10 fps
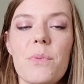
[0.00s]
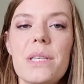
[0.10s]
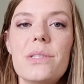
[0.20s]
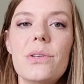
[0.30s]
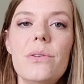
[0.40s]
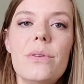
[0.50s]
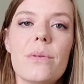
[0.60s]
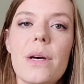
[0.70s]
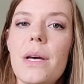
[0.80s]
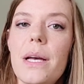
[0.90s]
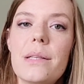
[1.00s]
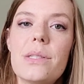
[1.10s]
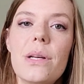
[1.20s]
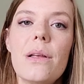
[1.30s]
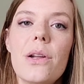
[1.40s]
We still, it's
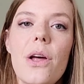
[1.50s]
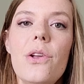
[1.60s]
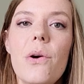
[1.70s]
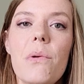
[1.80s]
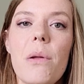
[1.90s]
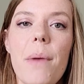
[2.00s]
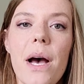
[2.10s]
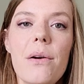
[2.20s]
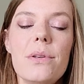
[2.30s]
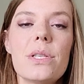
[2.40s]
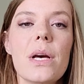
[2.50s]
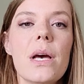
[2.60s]
still an unknown amount,